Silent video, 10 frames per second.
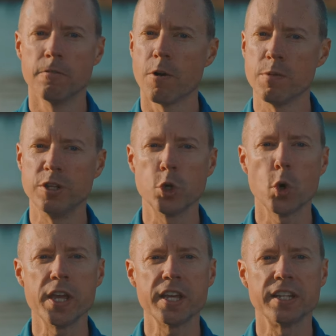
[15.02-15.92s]
From
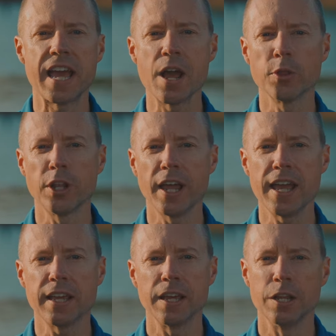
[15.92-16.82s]
enjoying a day on the
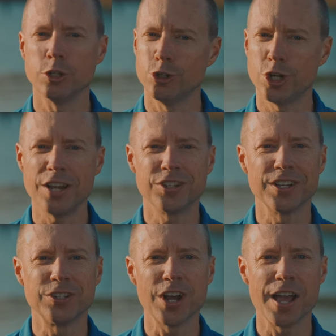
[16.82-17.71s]
lake, to
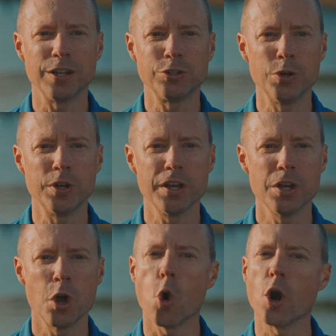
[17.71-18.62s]
chasing a giant tuna,
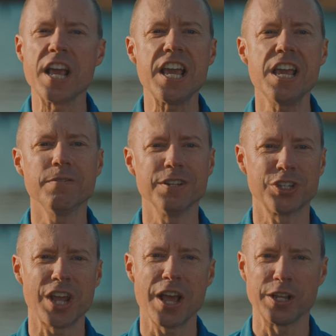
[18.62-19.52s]
or even
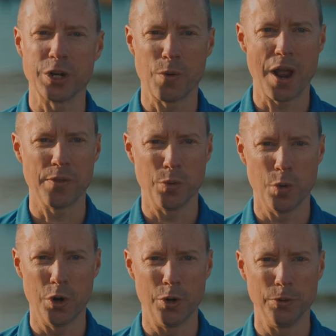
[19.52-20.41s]
sailing around the
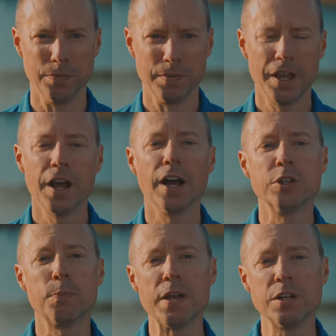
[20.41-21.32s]
world, a
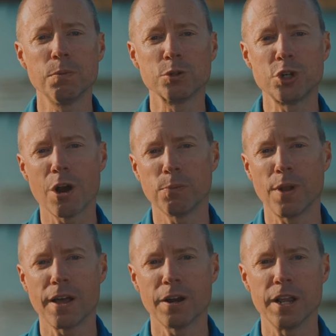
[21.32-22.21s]
dependable chart
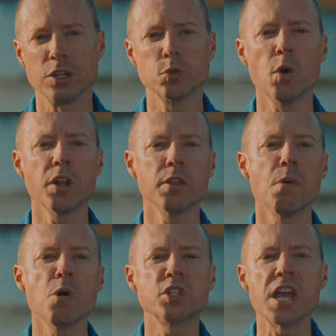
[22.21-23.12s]
plotter is one of the
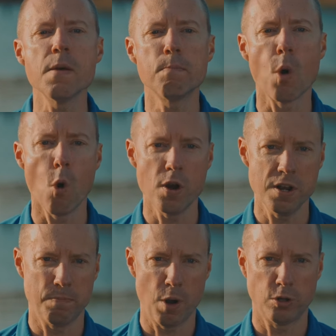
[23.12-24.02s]
most
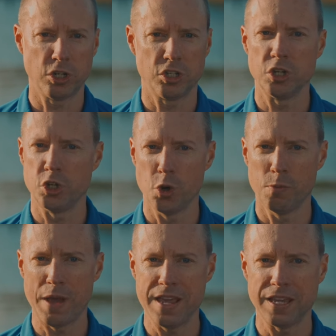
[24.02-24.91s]
important purchases
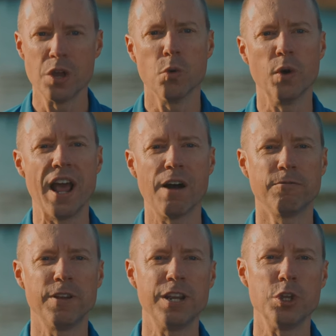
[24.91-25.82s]
you'll make when
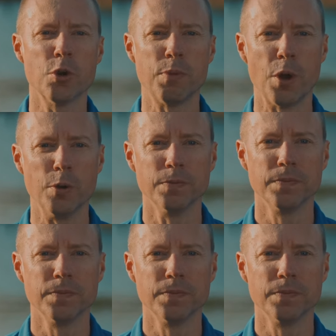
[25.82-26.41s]
outfitting your boat.